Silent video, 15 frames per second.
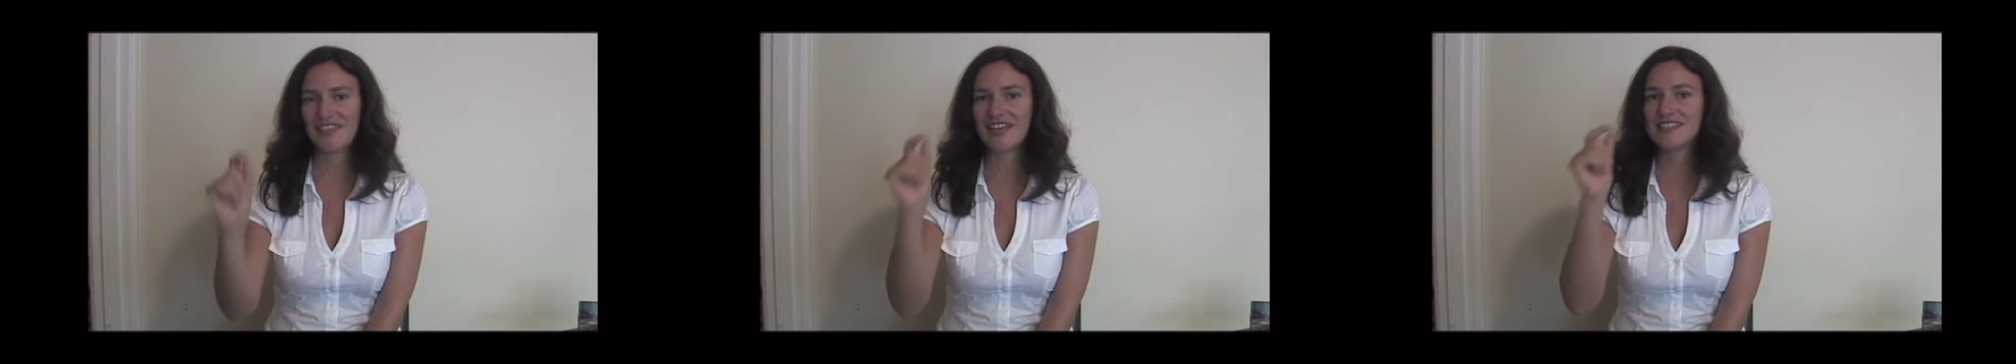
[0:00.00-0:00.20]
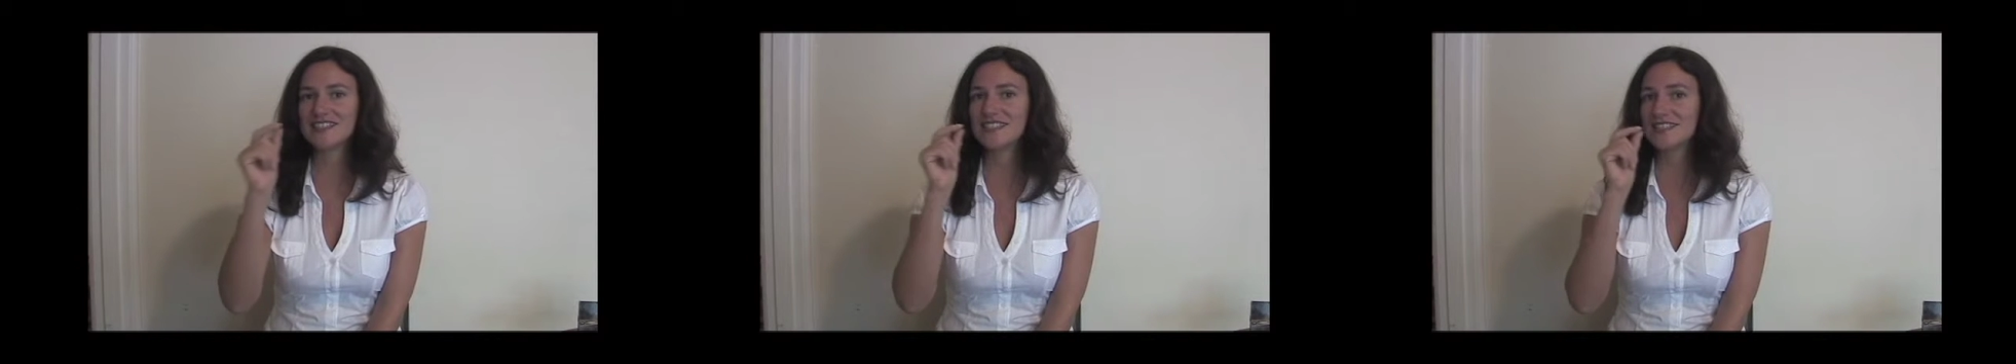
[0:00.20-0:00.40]

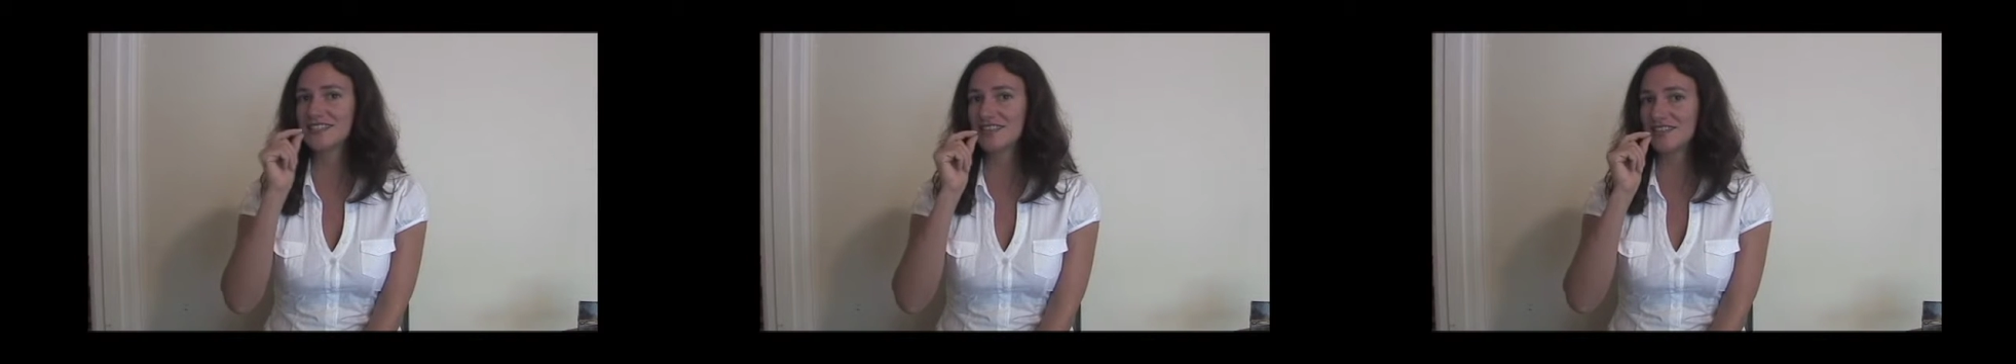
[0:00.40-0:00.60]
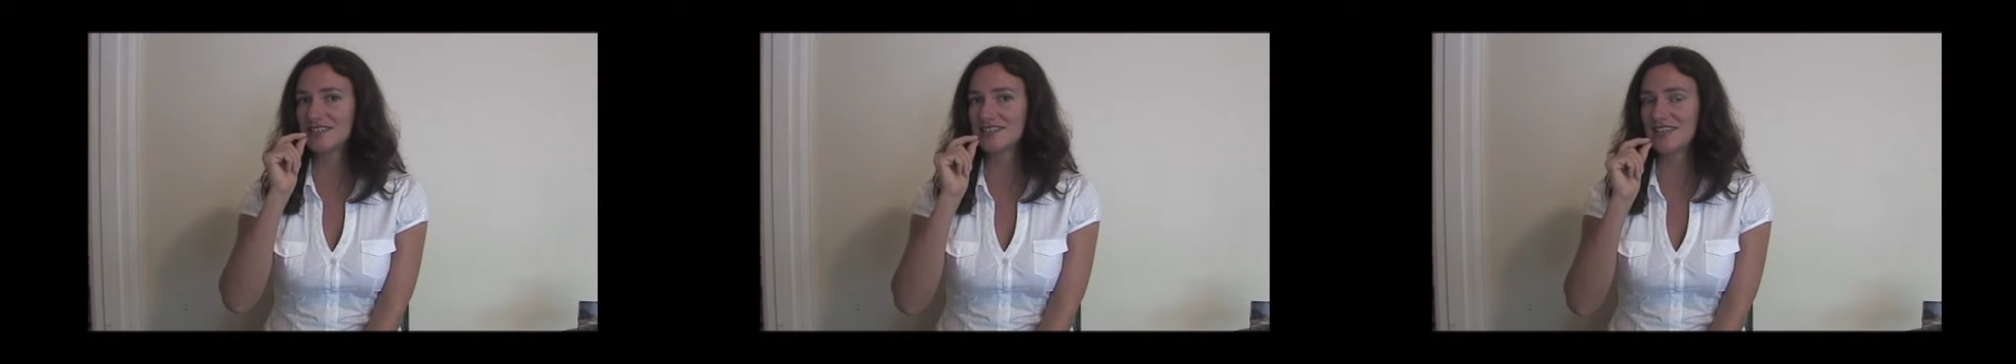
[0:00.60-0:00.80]
that
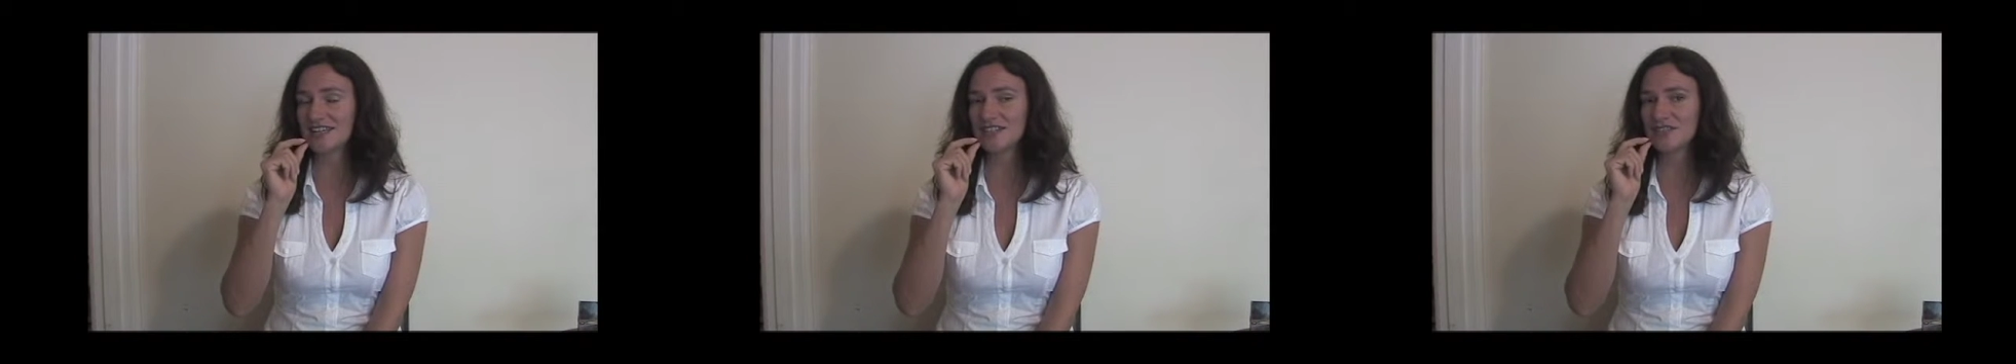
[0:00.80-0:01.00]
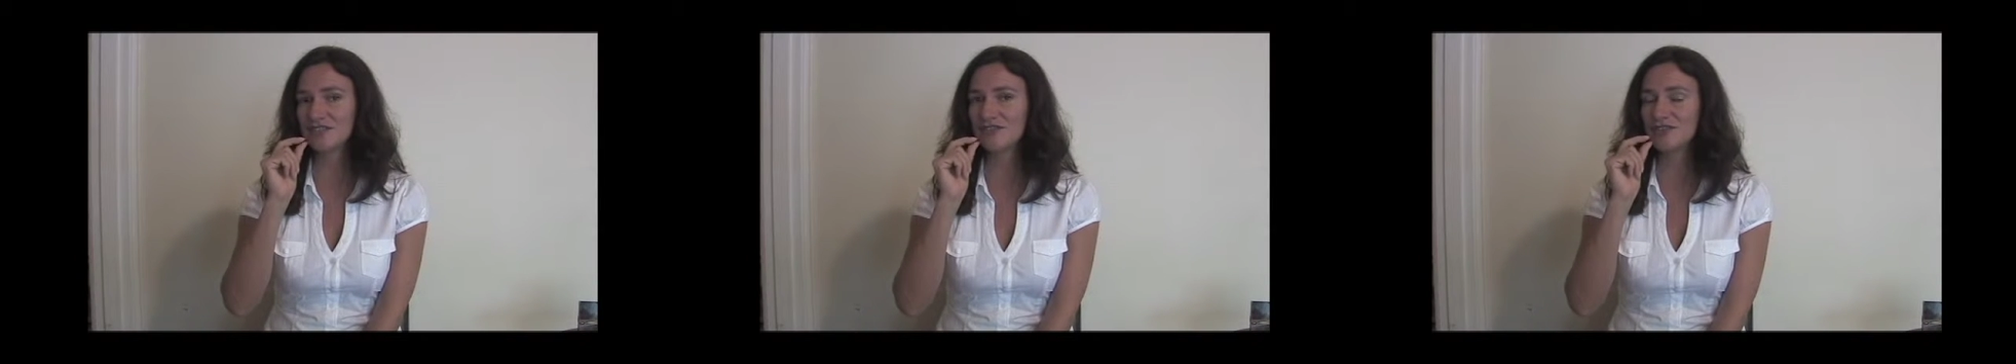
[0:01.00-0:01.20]
sits in the
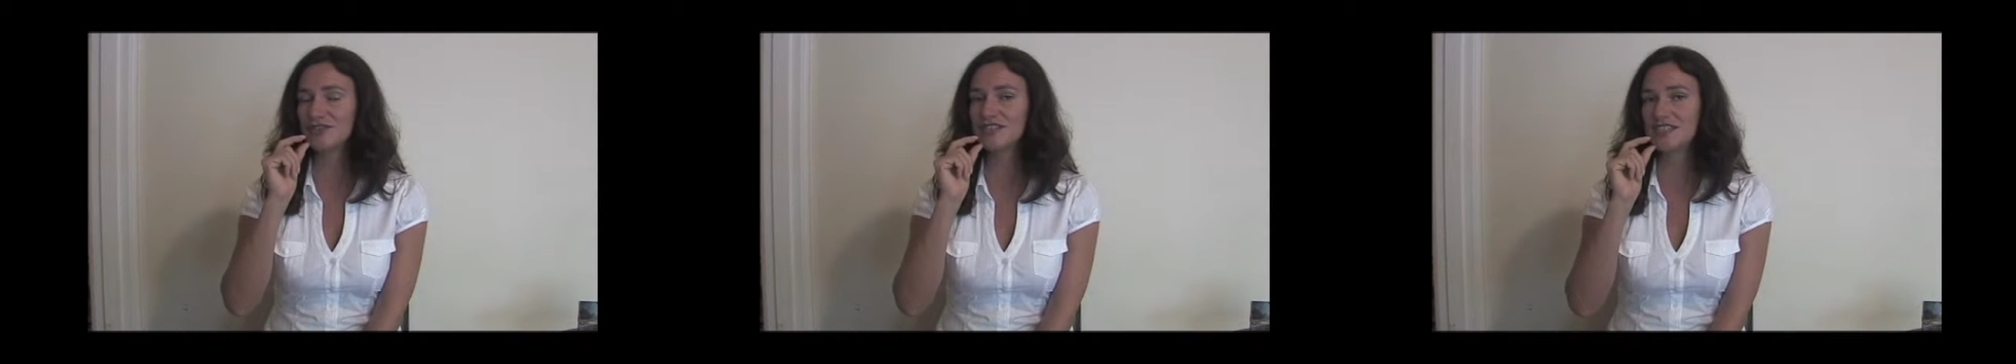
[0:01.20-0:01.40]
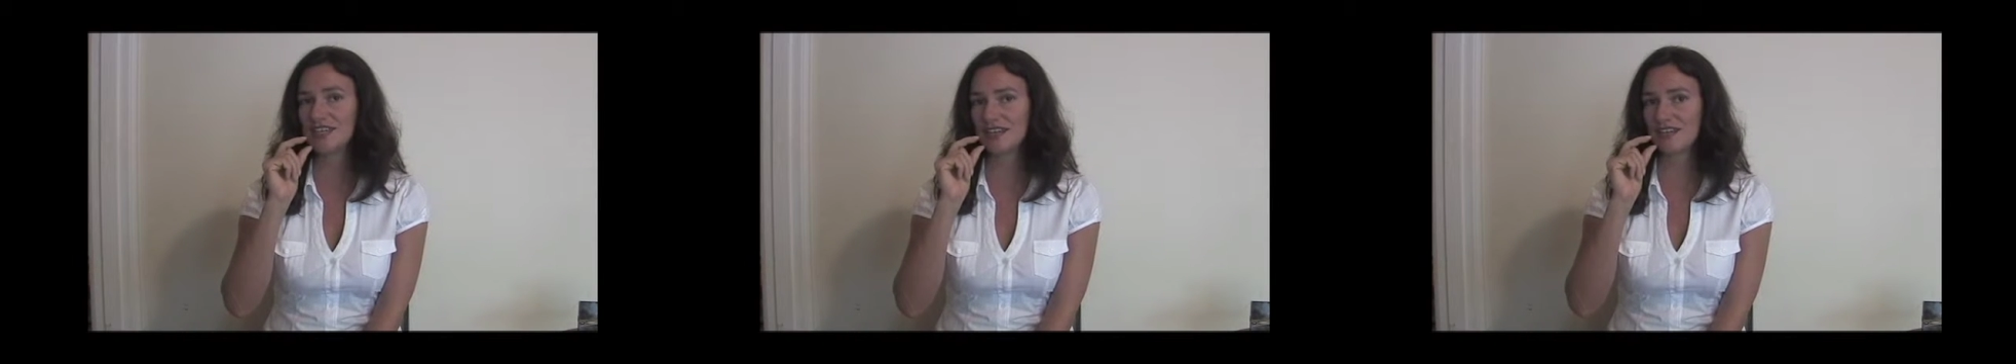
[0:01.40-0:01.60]
center of
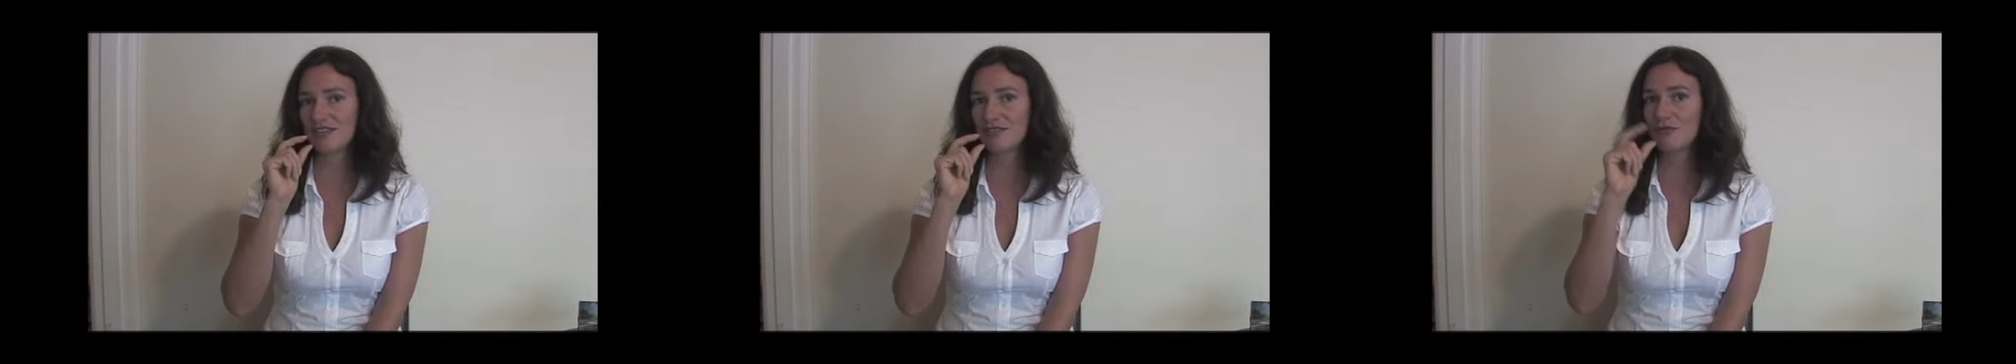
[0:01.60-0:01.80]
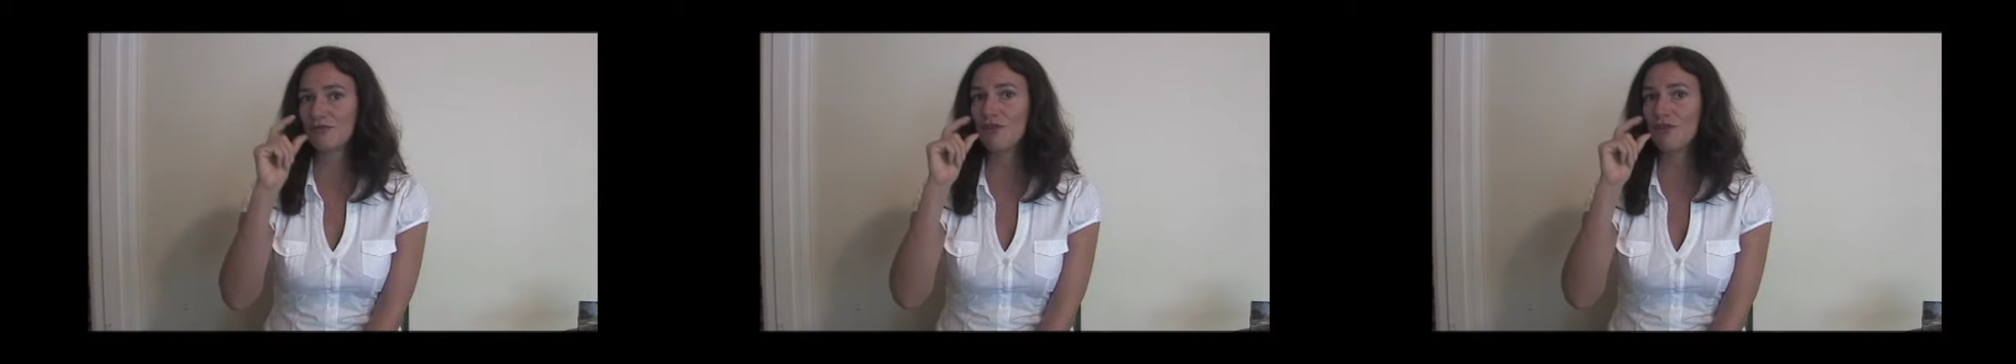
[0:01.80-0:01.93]
your teeth,